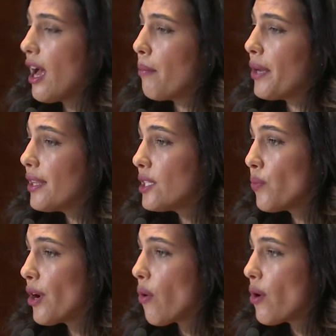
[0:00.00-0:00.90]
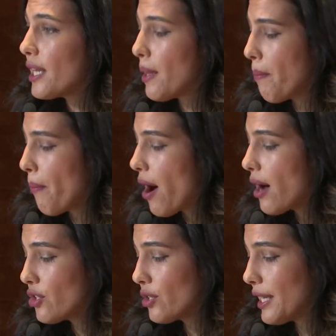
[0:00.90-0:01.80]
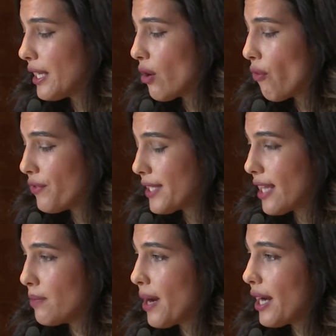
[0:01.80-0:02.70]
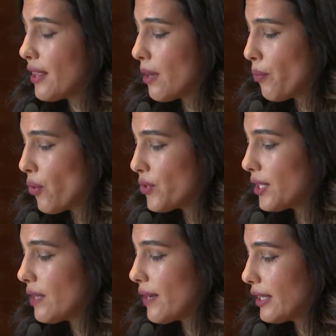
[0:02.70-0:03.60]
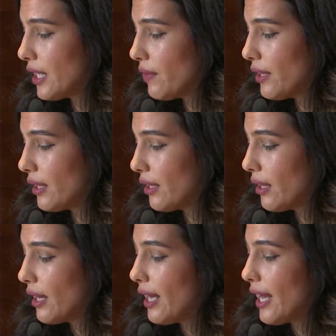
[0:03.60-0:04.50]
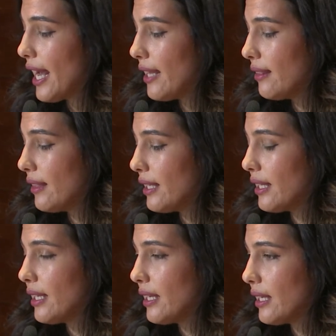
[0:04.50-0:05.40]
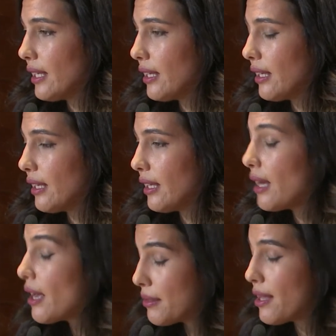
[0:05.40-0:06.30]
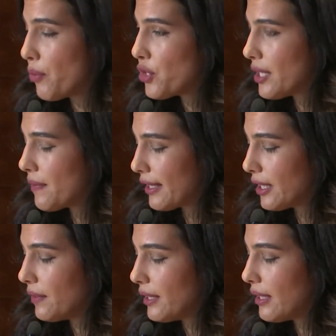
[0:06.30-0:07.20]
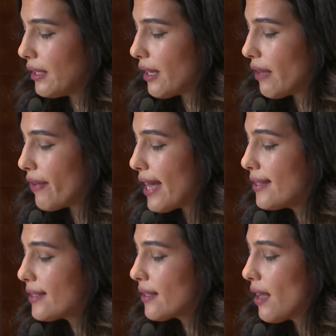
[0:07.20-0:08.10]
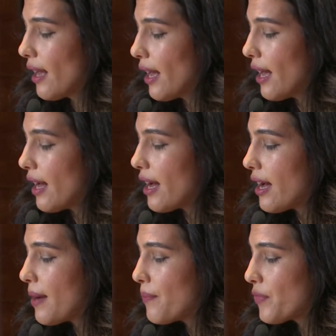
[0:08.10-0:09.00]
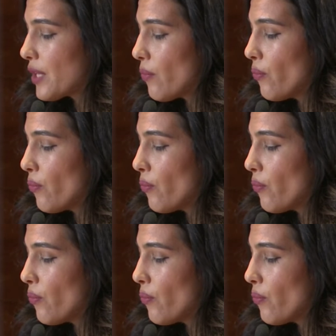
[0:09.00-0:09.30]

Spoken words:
but these were only partially offset by the positive activity and the positive activity effects. And